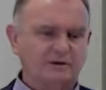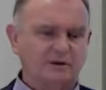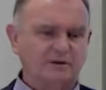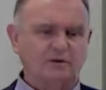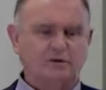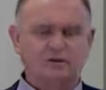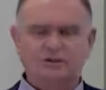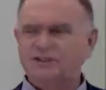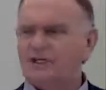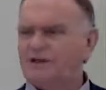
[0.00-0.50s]

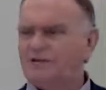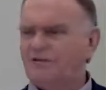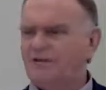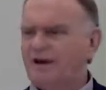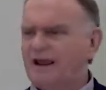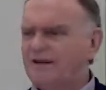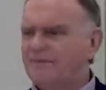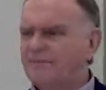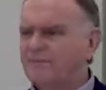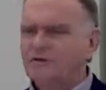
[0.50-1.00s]
called
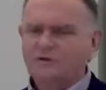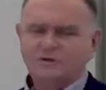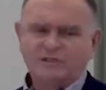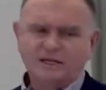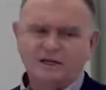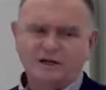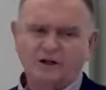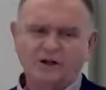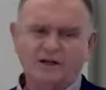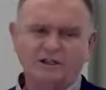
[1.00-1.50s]
Geoframe New
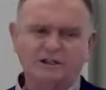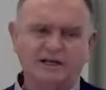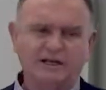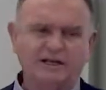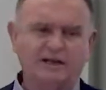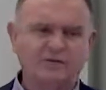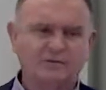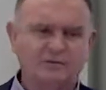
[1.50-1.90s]
Technology,